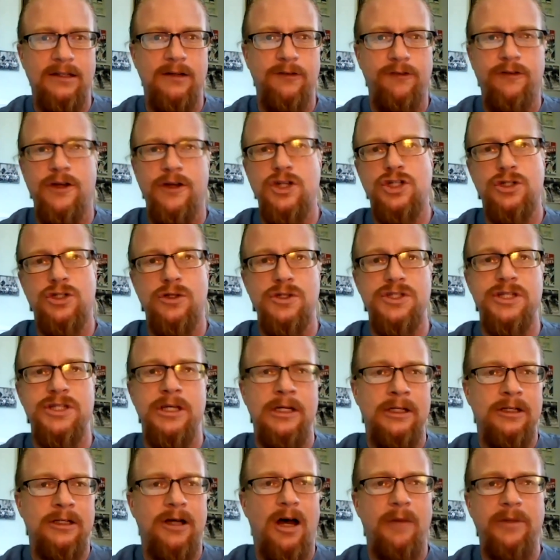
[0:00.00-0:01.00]
officials
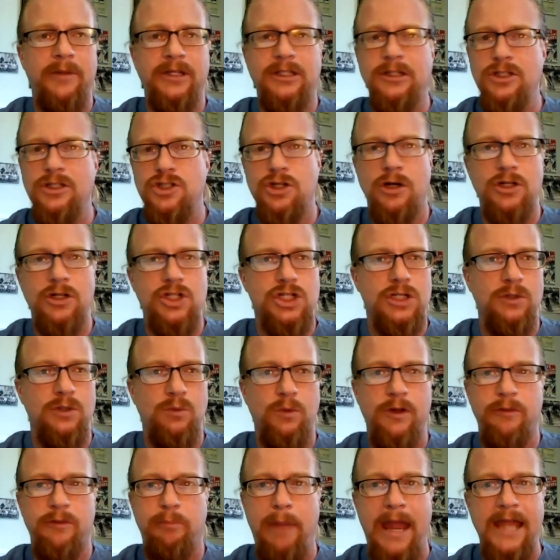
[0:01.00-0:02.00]
um, in conjunction
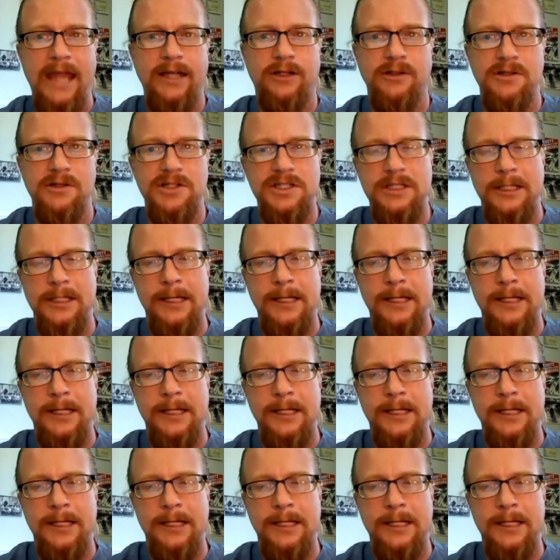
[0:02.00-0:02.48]
with bankers.